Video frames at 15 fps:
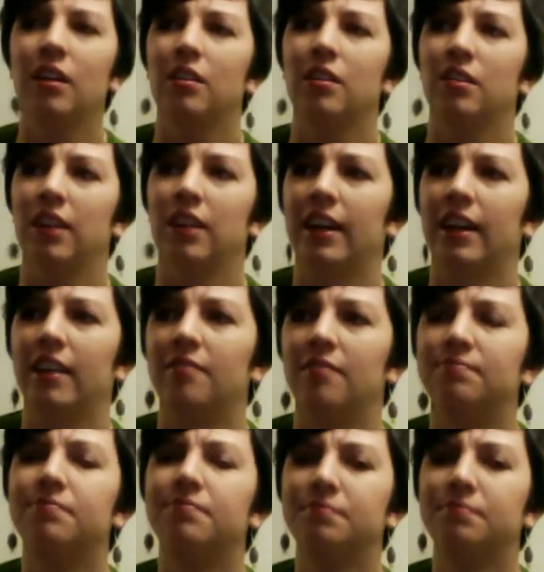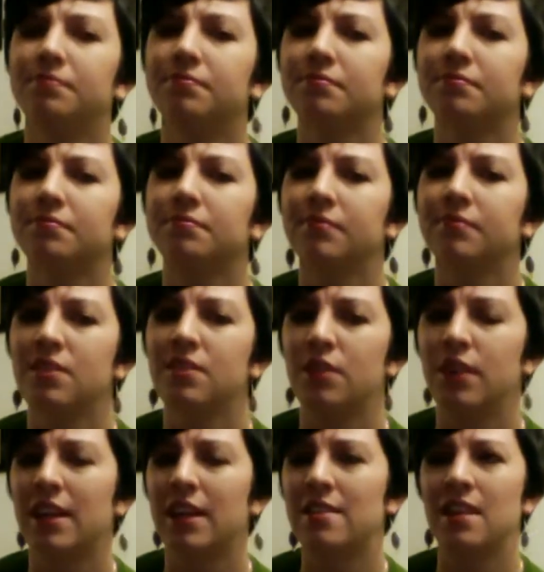Yeah. So
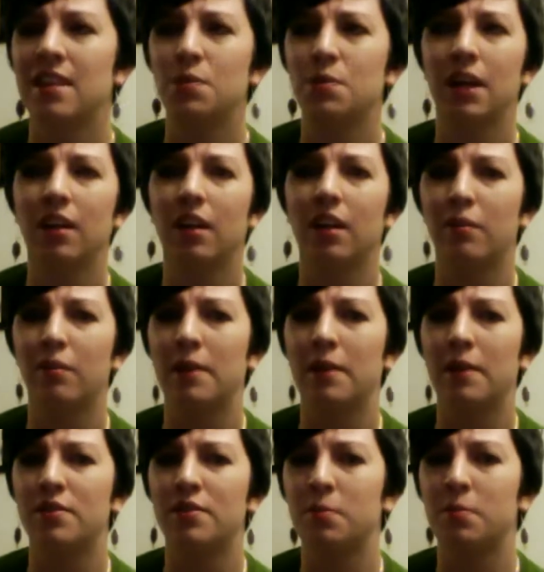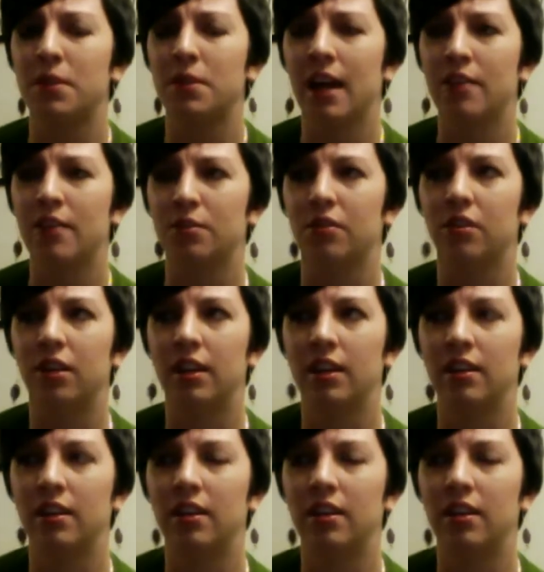that's what I love about Supernatural, and